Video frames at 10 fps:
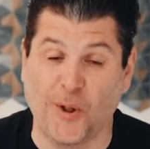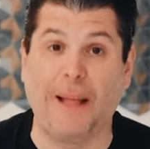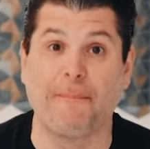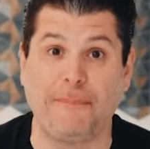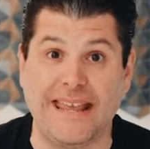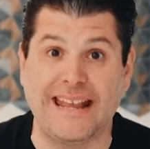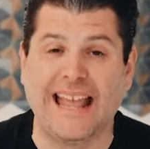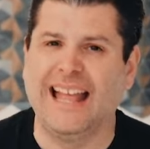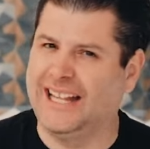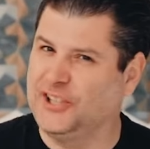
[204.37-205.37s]
prime
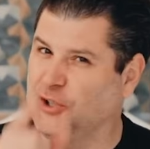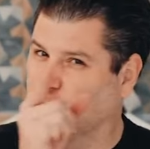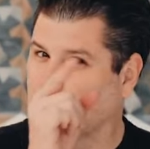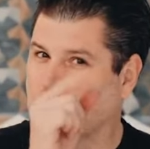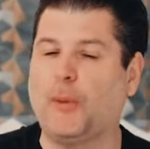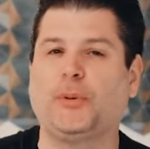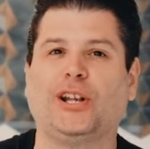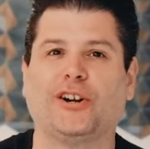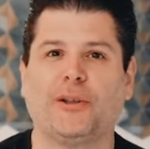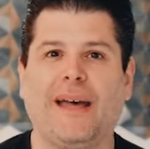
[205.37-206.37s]
box by George
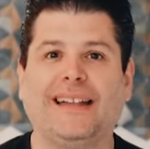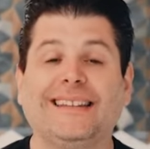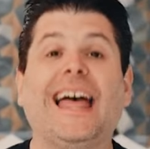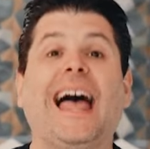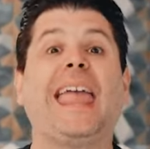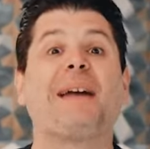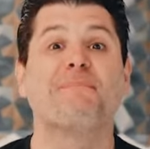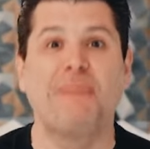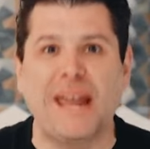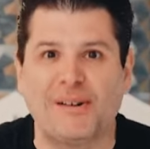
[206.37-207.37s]
Iglesias and Twister
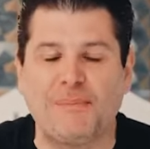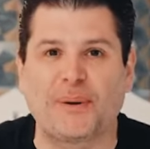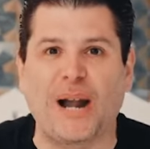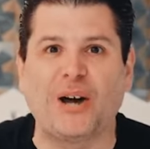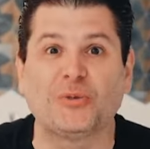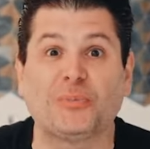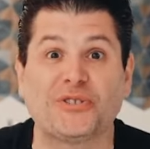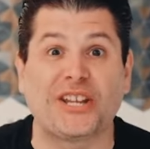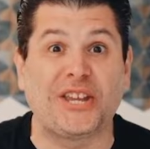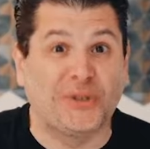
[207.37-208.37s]
Magic, and
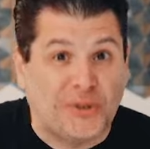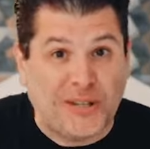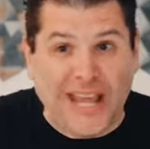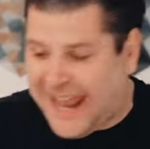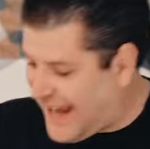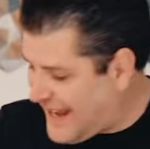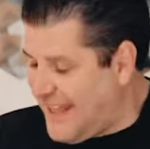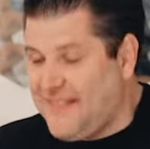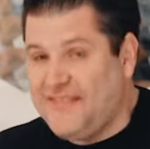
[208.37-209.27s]
also Blur by Mathieu